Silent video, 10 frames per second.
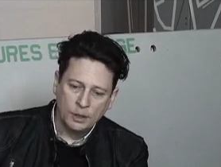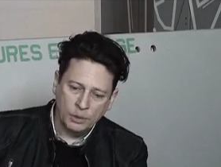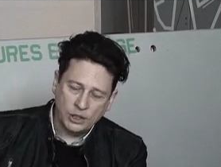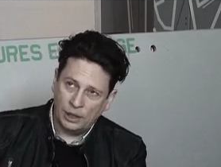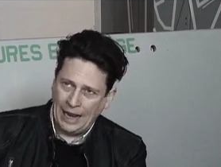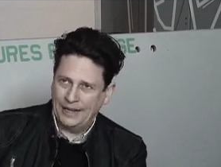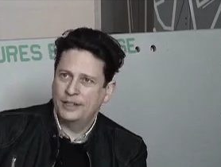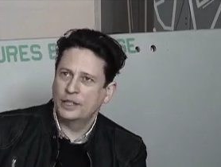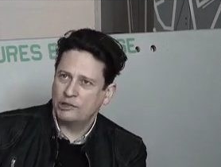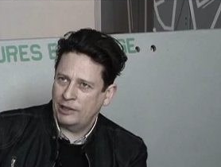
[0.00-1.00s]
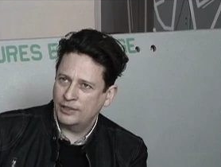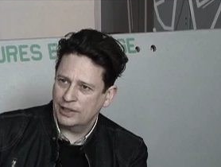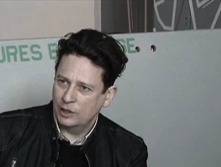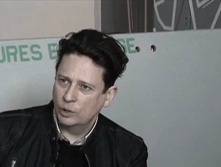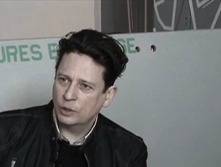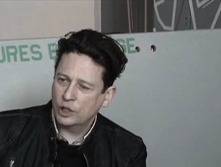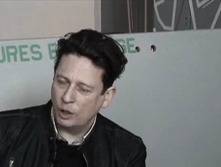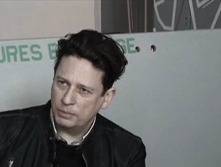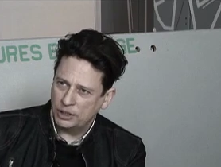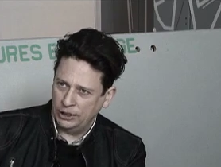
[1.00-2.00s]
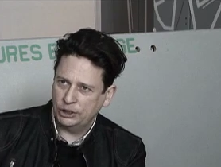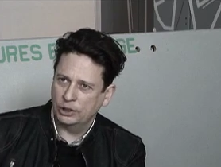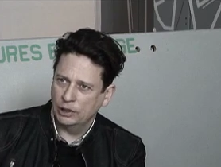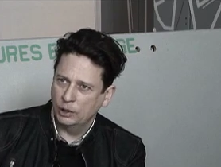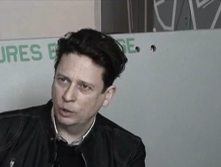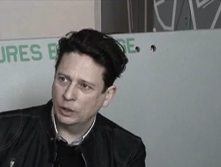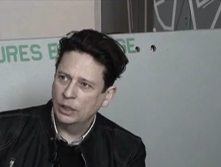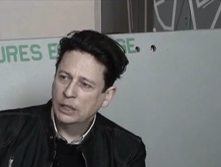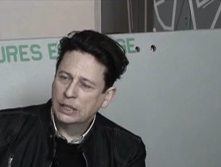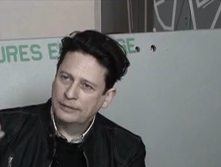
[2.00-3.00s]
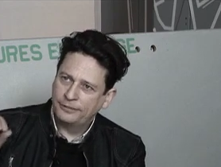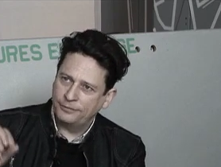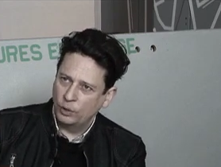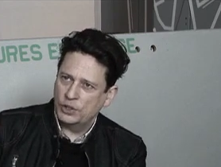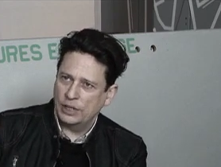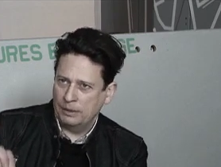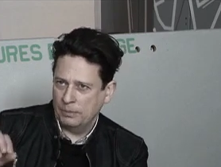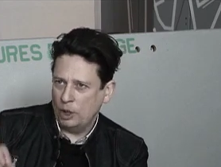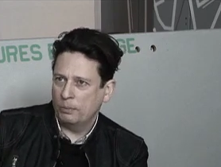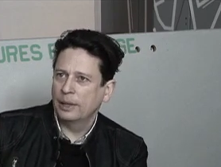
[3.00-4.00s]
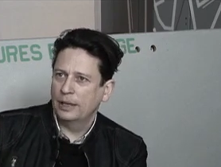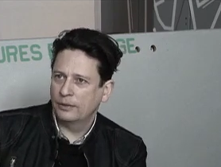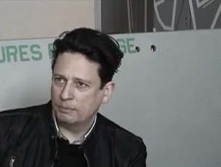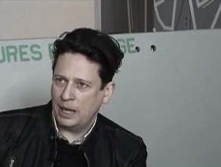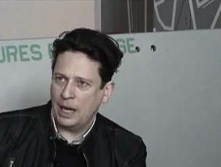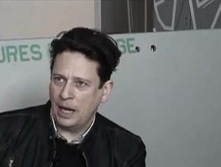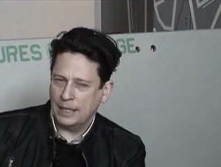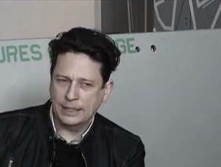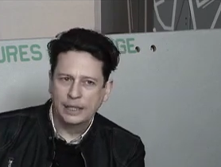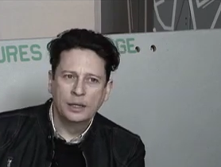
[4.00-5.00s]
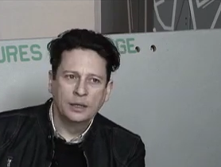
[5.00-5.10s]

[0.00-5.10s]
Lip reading: which are antitrust law, competition law, forcing monopolies apart.